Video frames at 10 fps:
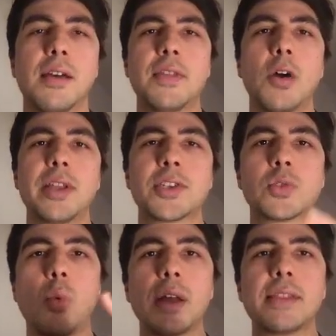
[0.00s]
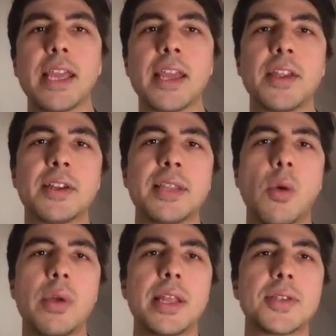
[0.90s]
Now, there's one thing here that
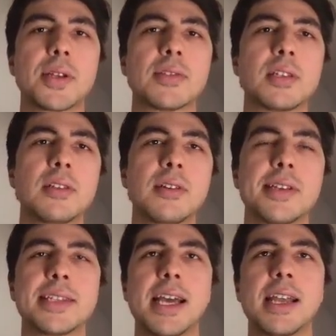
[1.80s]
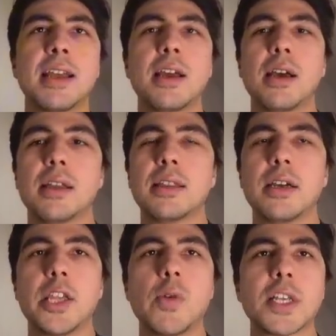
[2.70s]
we need to consider is that
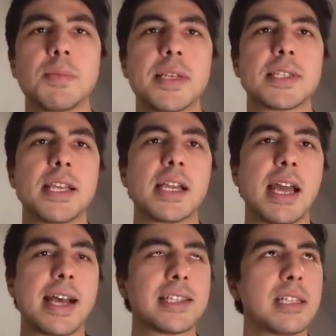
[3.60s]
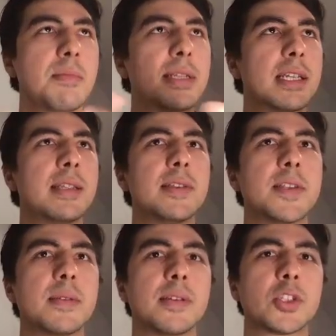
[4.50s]
the USB stick has limited
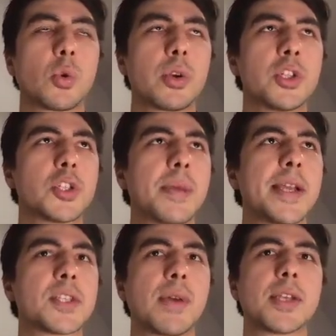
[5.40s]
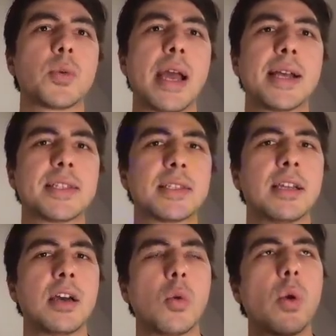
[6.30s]
storage space, right? So it has
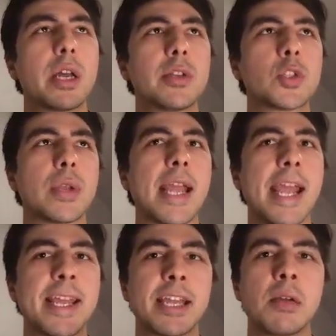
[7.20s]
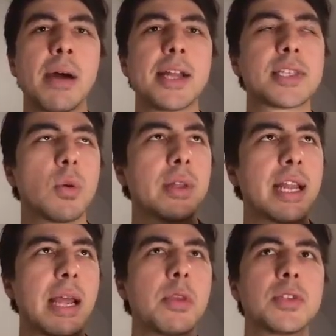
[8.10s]
128 gigabytes, the one
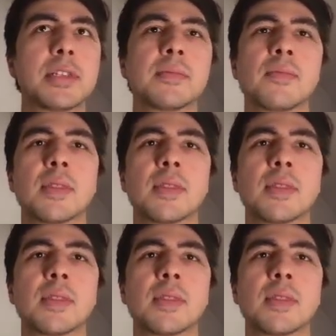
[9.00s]
that I'm using.